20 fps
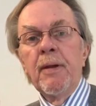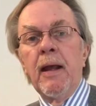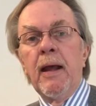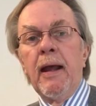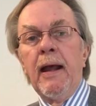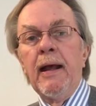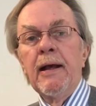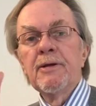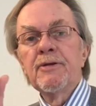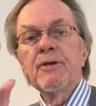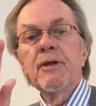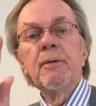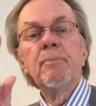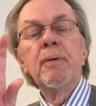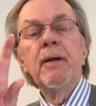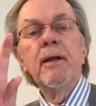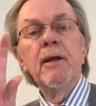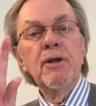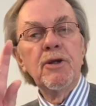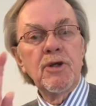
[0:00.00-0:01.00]
has there
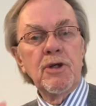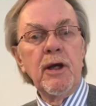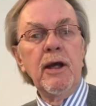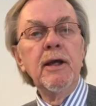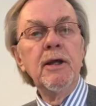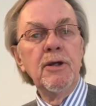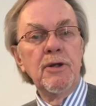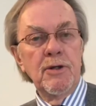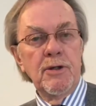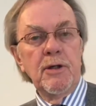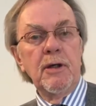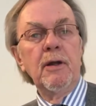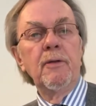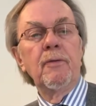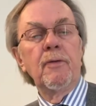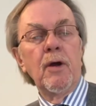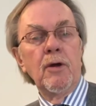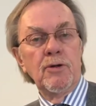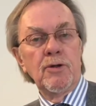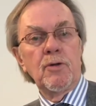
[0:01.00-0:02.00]
been a change in
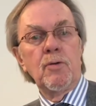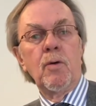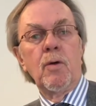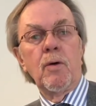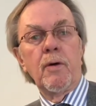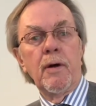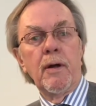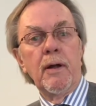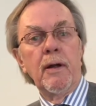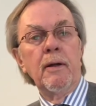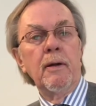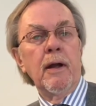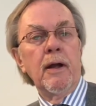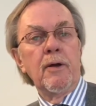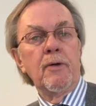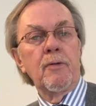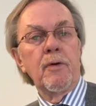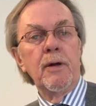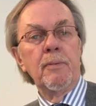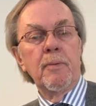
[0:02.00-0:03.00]
those Quality
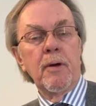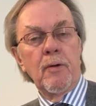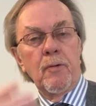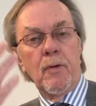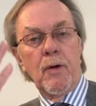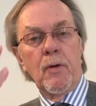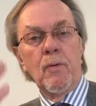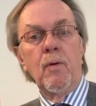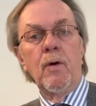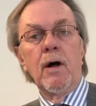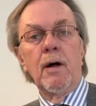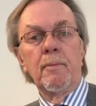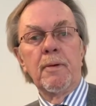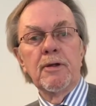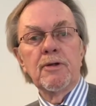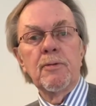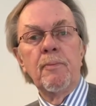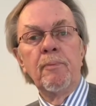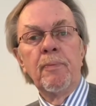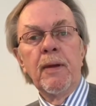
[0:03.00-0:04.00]
Agreement
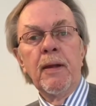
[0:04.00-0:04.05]
requirements?